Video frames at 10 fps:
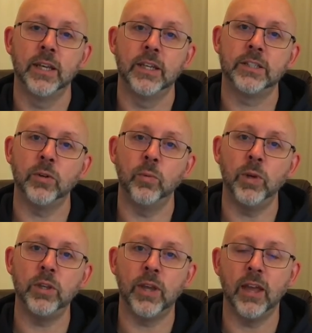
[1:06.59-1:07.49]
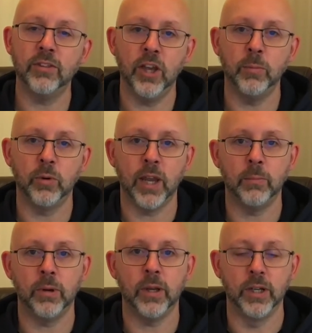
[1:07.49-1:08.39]
So when you get a thermal
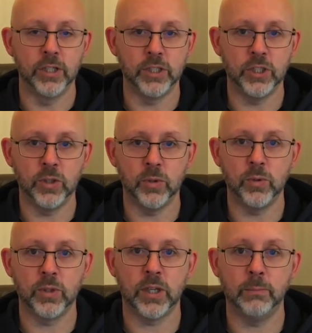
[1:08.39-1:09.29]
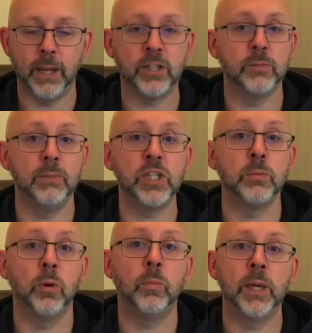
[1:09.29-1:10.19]
camera, you can measure
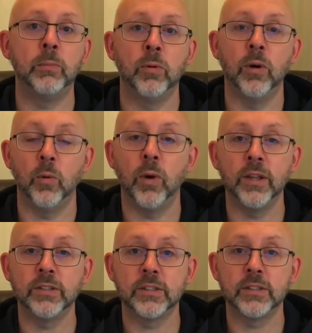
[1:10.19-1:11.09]
more people at once.